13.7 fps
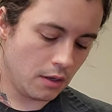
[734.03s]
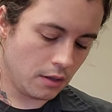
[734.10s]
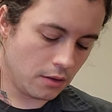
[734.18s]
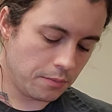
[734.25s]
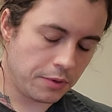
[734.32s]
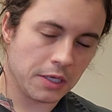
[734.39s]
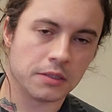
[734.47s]

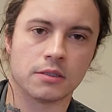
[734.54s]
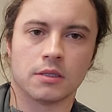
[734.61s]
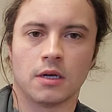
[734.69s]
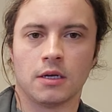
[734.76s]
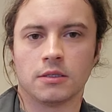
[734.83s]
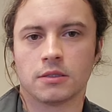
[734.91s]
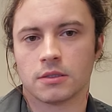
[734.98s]
The pin's
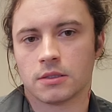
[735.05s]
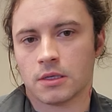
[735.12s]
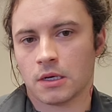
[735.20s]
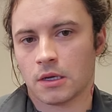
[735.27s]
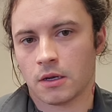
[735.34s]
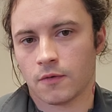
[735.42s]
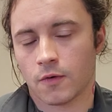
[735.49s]
nice because that
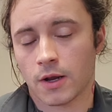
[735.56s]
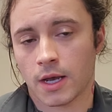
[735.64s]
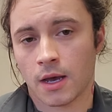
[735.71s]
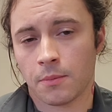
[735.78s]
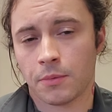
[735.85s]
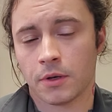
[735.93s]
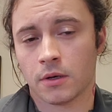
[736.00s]
can never
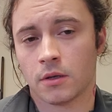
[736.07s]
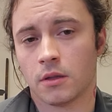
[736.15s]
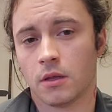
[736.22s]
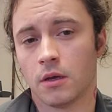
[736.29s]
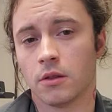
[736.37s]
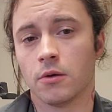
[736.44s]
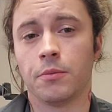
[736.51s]
happen. The
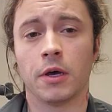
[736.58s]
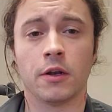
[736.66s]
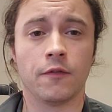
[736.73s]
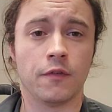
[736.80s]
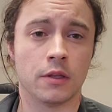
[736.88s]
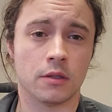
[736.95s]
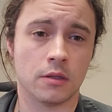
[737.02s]
other
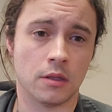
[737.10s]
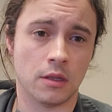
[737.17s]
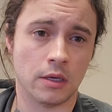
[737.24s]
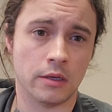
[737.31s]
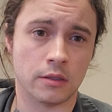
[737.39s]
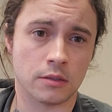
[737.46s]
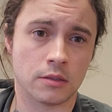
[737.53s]
benefit to
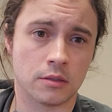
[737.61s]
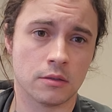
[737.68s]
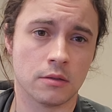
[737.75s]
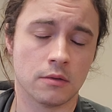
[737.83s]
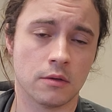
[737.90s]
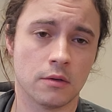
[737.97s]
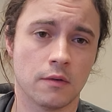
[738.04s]
these
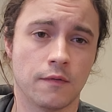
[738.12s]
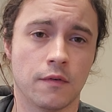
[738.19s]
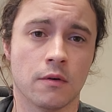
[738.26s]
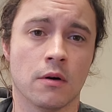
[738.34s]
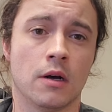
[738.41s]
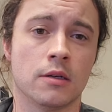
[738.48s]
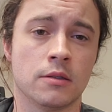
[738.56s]

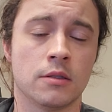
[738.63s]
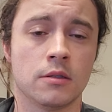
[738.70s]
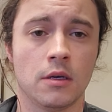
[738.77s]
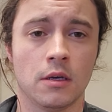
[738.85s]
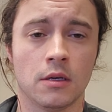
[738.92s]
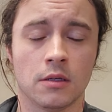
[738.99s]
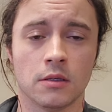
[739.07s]
for us
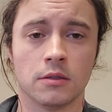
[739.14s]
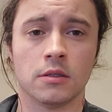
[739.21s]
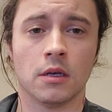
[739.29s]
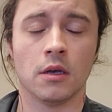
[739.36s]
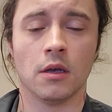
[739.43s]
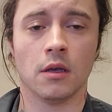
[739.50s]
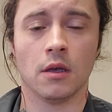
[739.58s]
is